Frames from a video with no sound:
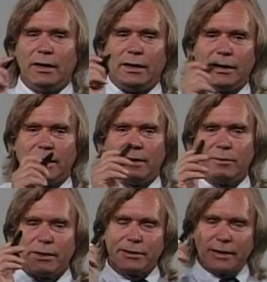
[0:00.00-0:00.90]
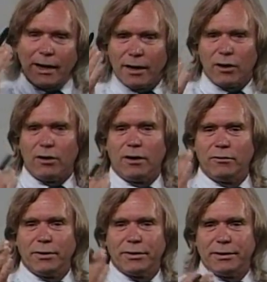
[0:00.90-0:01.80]
and I'm in a dialogue
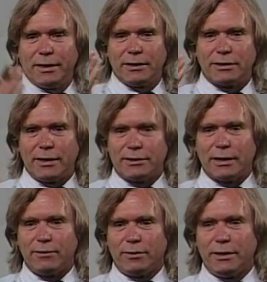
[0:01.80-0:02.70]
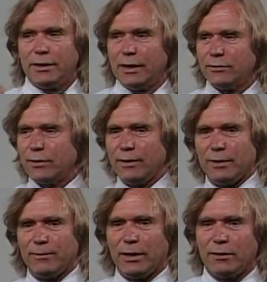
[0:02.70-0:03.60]
with the text as I read. That's what I
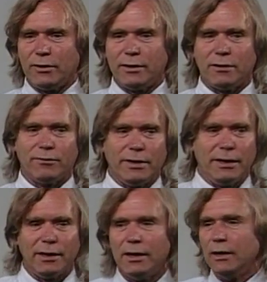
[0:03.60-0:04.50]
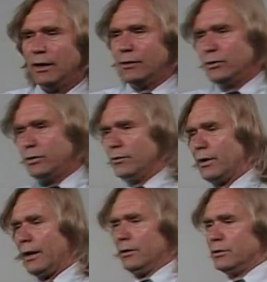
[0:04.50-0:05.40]
mean by critical reading. And you do
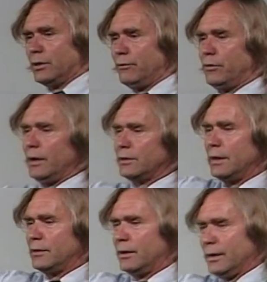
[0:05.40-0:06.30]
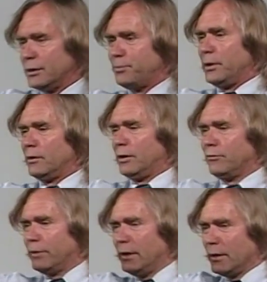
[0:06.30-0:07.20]
that, and you say, Frank, take the next
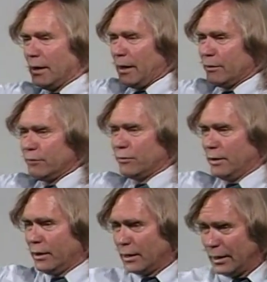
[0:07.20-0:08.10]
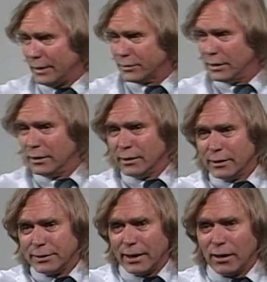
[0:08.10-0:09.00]
paragraph, read it aloud in front of the class,
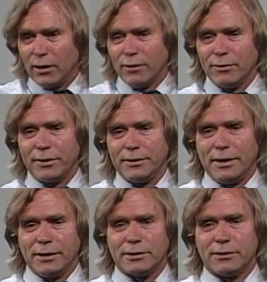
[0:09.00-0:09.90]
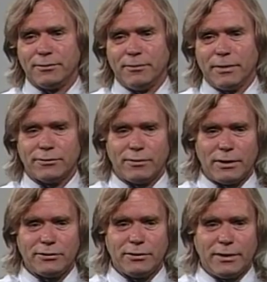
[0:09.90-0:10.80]
dialogue with the text as
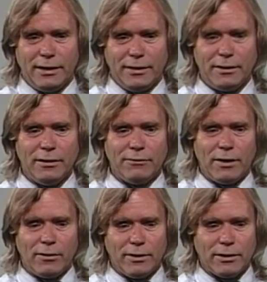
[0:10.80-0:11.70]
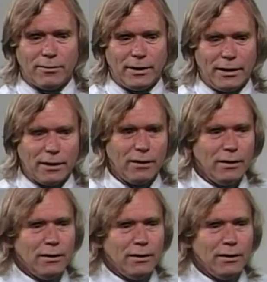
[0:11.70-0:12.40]
well as you can, following the model.